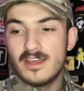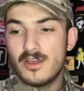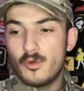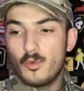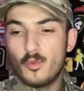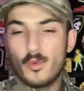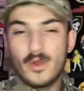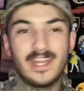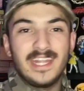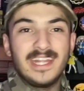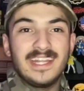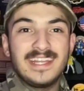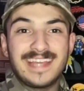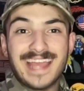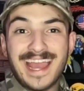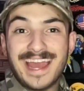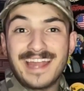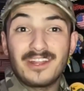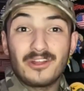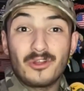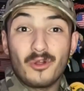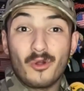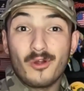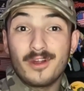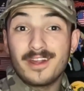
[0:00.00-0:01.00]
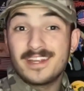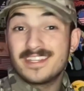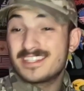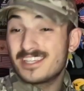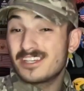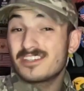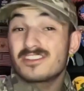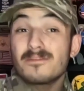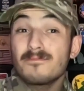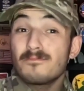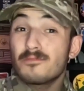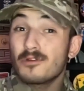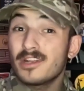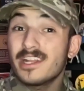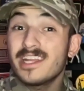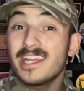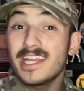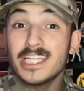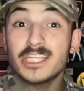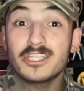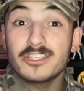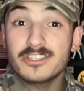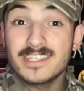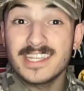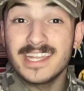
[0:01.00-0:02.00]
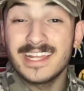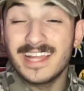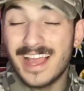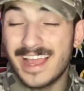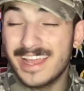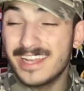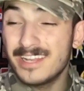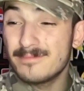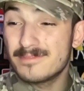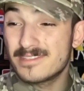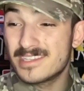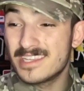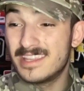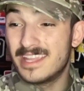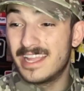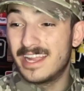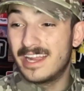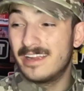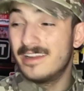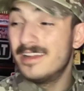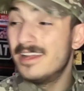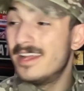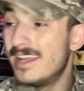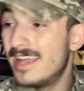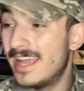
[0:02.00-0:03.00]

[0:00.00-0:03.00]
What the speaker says: winning categories, there's some pretty interesting items in there,